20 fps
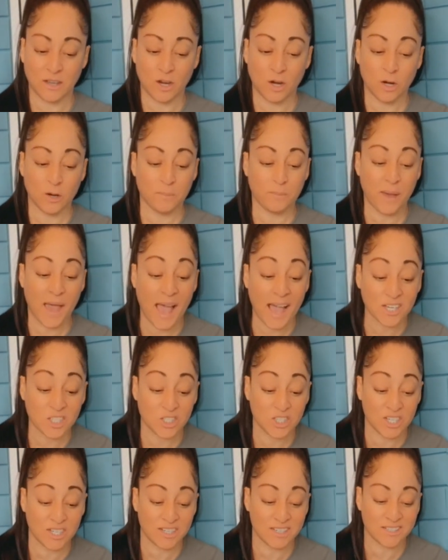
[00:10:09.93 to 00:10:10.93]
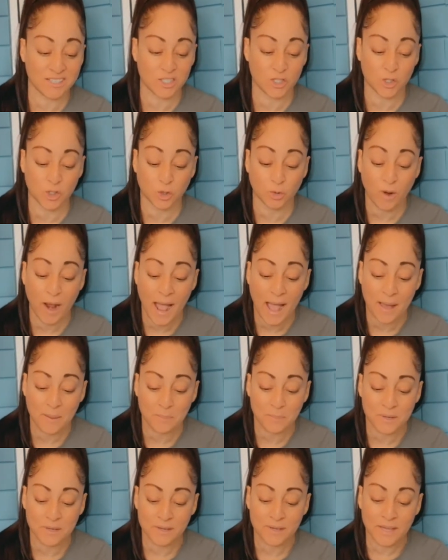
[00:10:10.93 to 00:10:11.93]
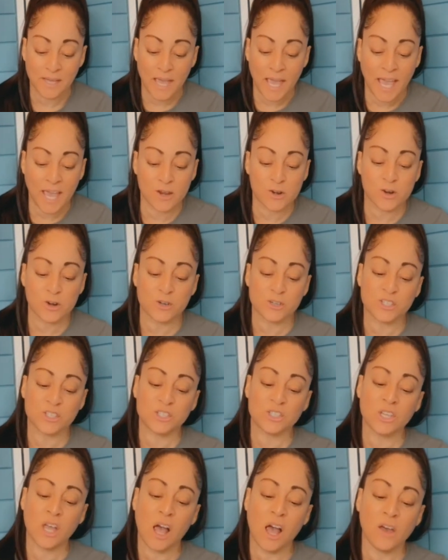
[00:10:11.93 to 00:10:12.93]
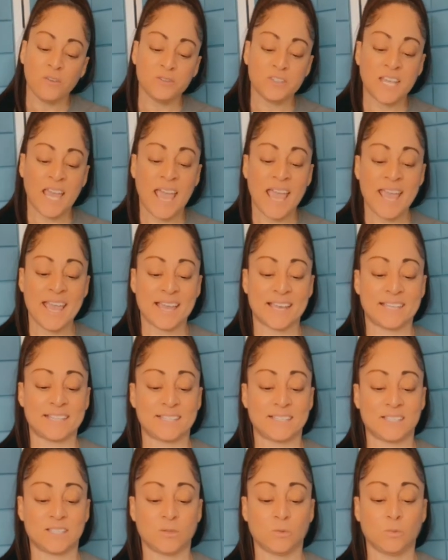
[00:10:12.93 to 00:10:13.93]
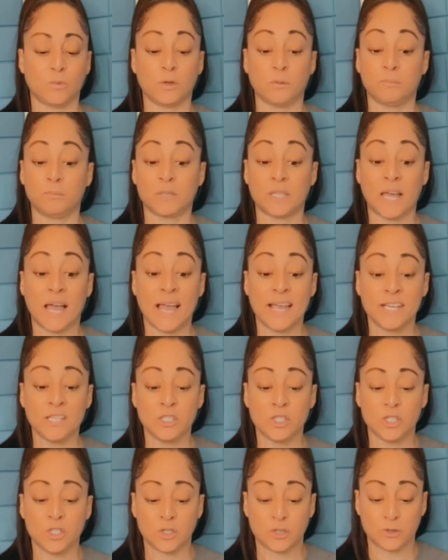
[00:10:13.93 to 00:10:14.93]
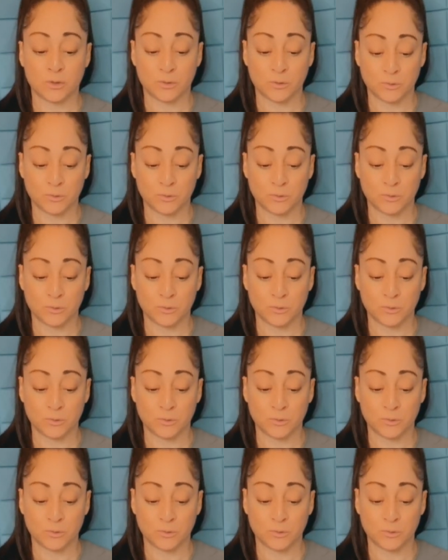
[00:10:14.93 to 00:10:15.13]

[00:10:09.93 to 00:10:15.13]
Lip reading: Her passion is a trap, and her soft hands will blind you.